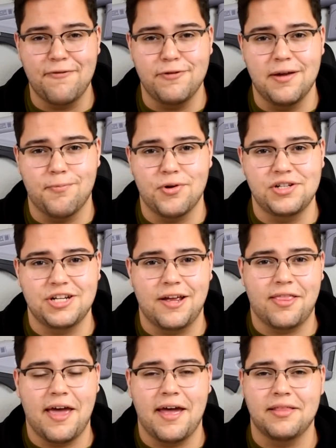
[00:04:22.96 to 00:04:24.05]
Definitely
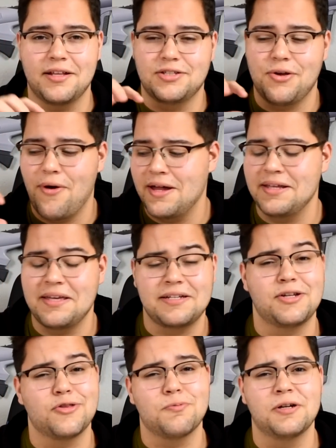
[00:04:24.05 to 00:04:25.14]
appreciate that. Let's go ahead and get
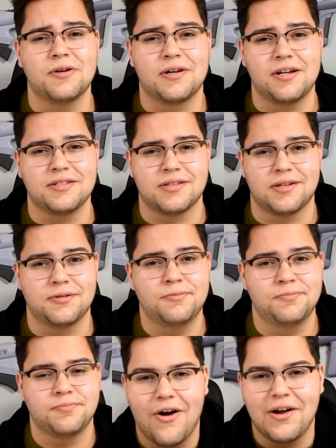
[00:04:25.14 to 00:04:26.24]
to the real goodies though.
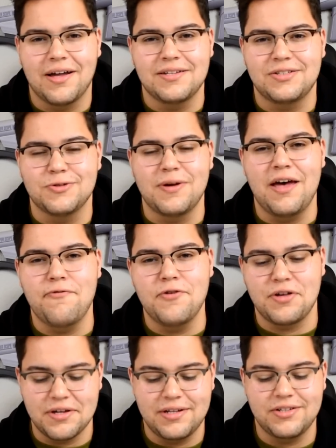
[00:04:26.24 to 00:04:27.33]
Alright guys, so we have our
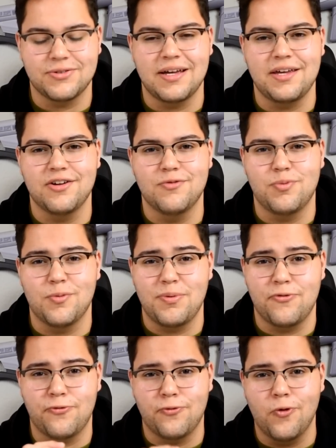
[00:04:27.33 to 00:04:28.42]
goodies right here, but
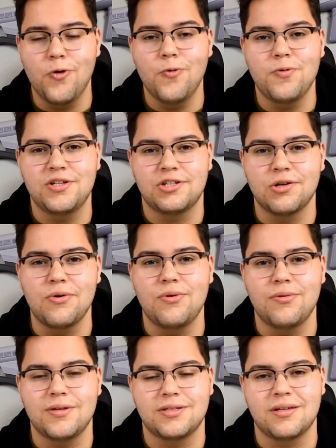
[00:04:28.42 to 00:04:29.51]
before we show
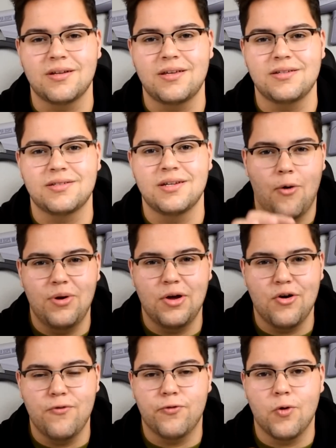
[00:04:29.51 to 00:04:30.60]
you these goodies, I want to
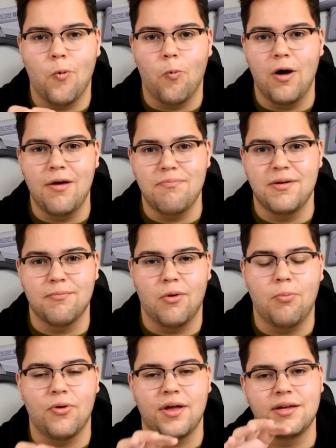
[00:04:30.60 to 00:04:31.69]
go over what Mint
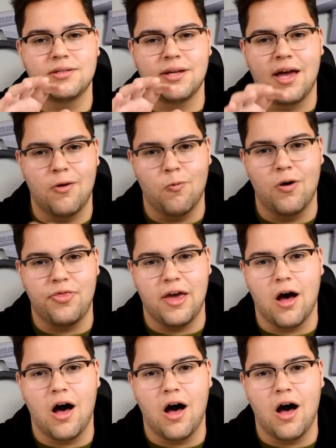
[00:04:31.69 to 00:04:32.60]
Mobile is and what they